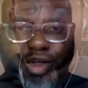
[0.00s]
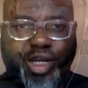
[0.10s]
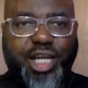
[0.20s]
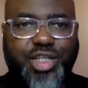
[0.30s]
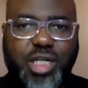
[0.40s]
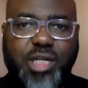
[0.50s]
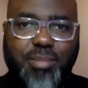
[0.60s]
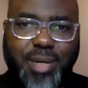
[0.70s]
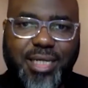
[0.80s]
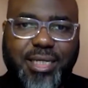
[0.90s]
education
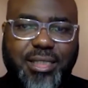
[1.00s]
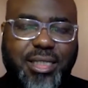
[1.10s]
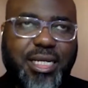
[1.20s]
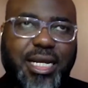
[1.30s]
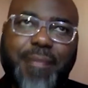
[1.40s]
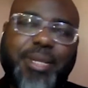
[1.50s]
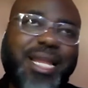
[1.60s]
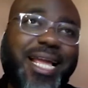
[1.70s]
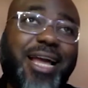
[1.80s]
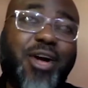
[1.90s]
in marketing. I
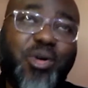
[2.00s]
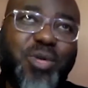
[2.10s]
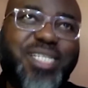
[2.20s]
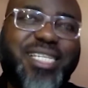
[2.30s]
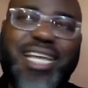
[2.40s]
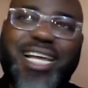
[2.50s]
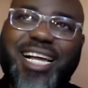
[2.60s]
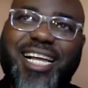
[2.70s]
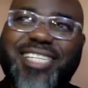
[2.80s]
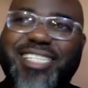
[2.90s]
mean, like I always say,
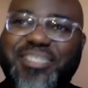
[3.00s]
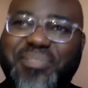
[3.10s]
and this